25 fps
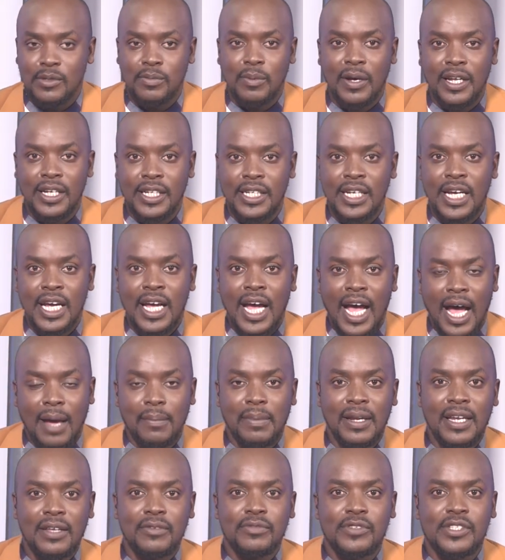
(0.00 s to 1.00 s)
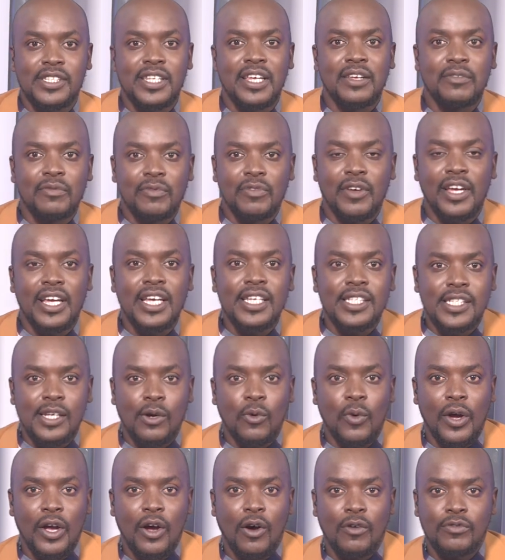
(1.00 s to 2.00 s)
But I believe Steve is
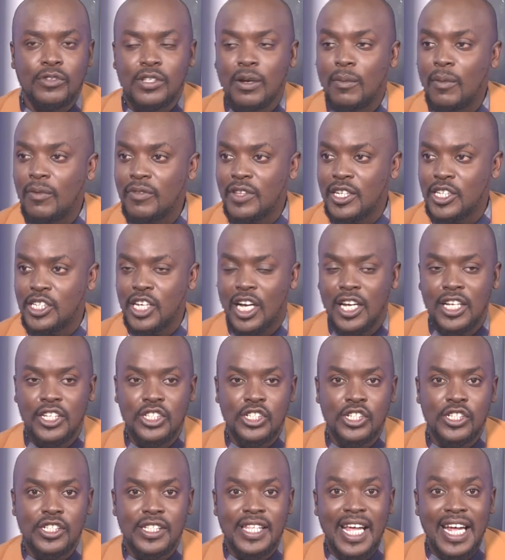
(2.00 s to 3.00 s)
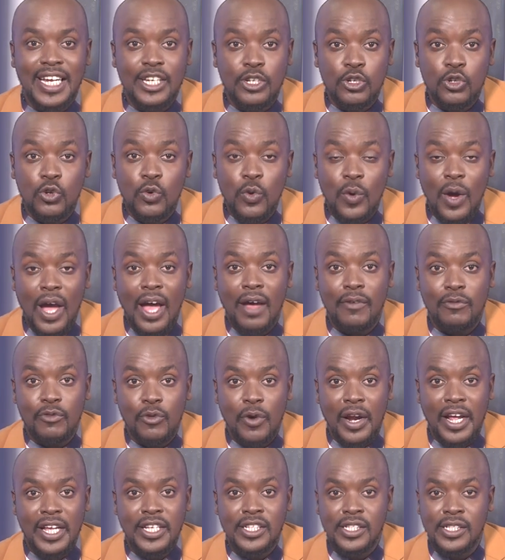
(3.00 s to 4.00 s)
aware of some of the challenges that you have
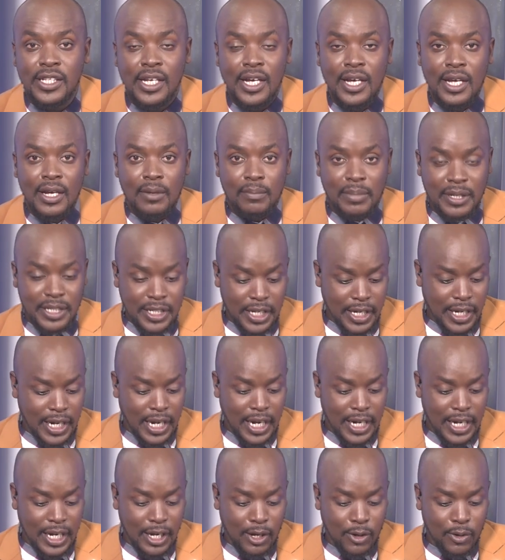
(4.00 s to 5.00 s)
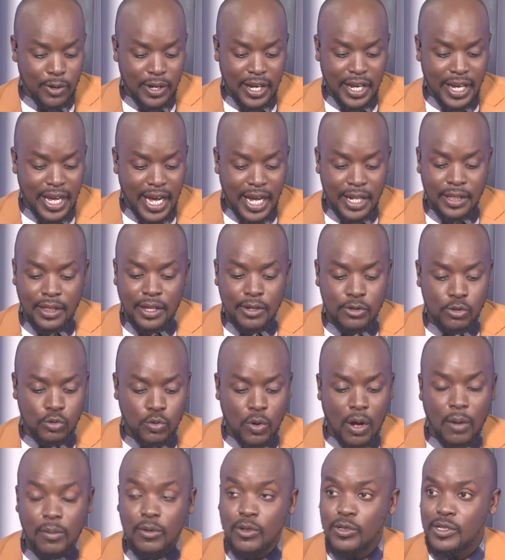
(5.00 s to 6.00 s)
raised, particularly looking at the
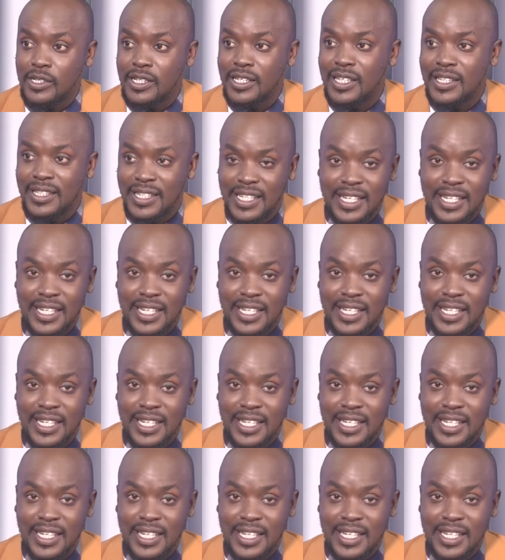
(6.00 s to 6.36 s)
squabbles.